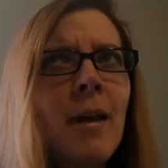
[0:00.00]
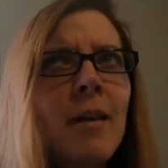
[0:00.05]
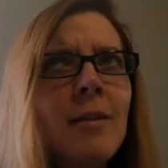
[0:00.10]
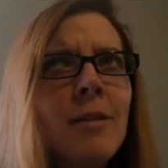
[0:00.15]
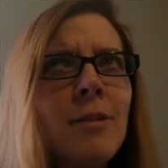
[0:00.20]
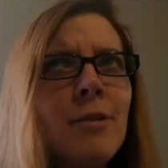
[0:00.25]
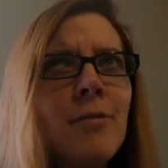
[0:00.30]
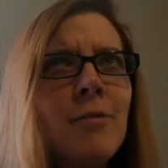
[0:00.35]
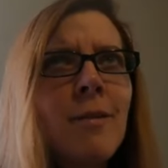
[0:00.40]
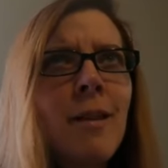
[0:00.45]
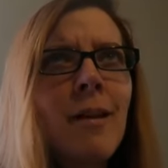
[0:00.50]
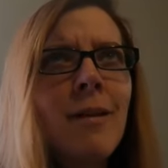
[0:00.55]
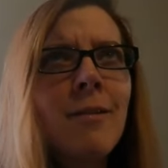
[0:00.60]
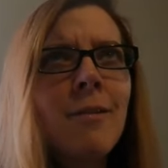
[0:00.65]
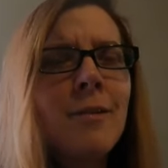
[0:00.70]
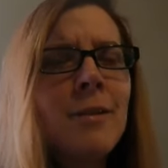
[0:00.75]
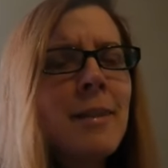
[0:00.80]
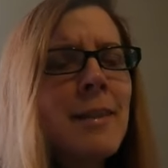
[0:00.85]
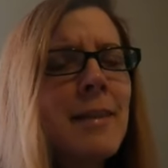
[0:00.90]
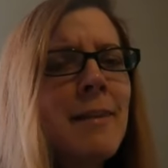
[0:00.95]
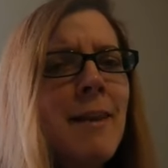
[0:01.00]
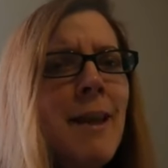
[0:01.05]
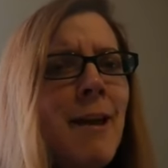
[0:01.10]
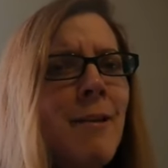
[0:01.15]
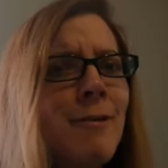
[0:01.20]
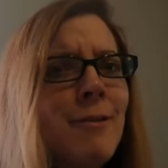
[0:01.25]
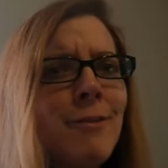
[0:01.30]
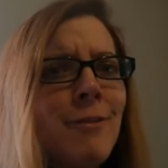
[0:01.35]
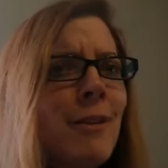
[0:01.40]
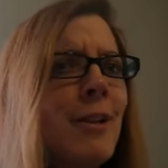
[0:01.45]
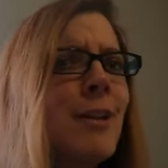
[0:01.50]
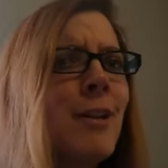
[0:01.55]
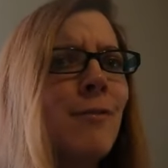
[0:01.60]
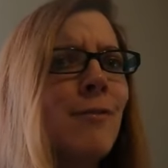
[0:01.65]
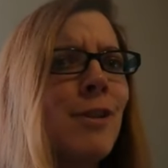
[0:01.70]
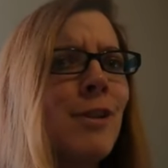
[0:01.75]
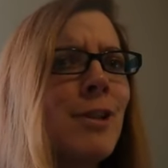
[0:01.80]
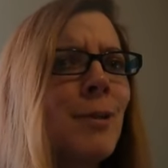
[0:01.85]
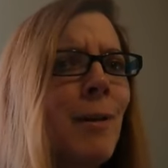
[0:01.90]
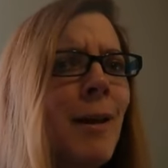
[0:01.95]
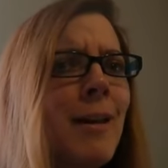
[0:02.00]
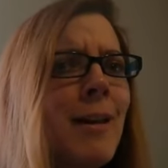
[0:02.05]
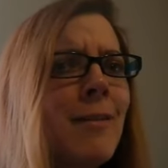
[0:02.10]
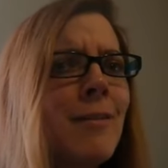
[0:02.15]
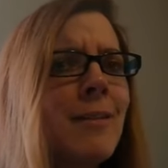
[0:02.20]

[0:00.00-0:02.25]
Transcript: I do not understand that. I was very confused about it.